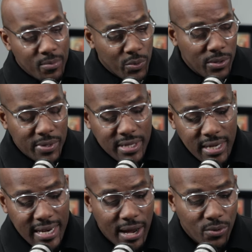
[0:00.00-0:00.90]
We
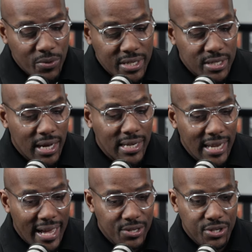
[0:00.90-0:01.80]
did an outreach
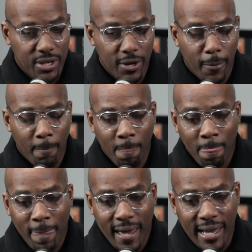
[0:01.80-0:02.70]
last year.
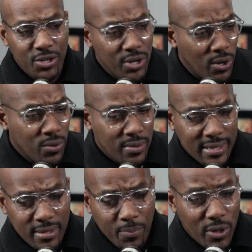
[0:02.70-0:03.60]
And, you know,
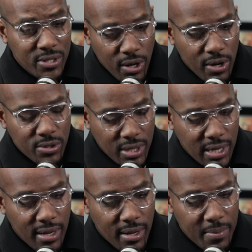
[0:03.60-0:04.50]
the Boys and Girls
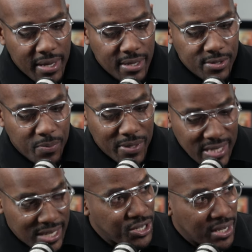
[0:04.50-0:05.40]
Club is
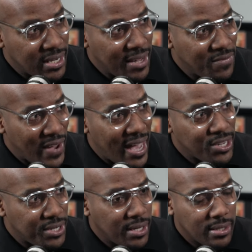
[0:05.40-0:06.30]
positioned and
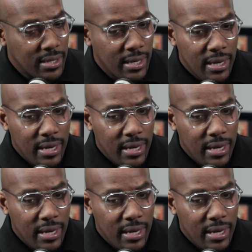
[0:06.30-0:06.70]
fashioned